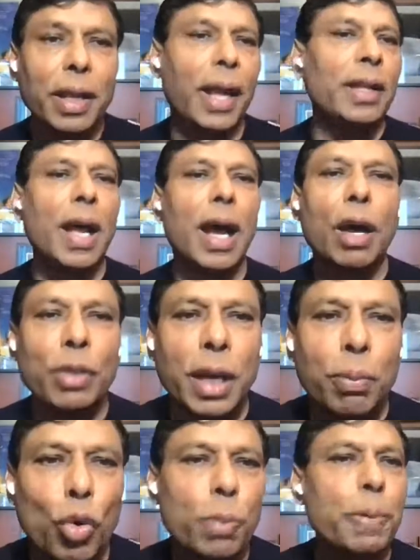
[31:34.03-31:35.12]
And now there are
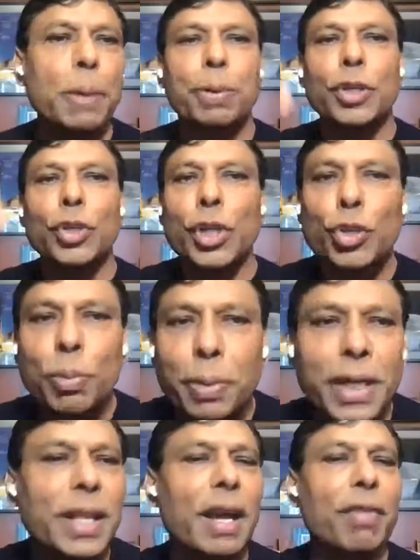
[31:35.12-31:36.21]
more people, you need to
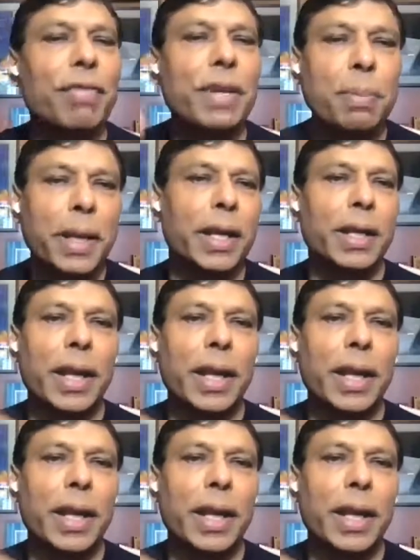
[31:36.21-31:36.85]
breathe every minute,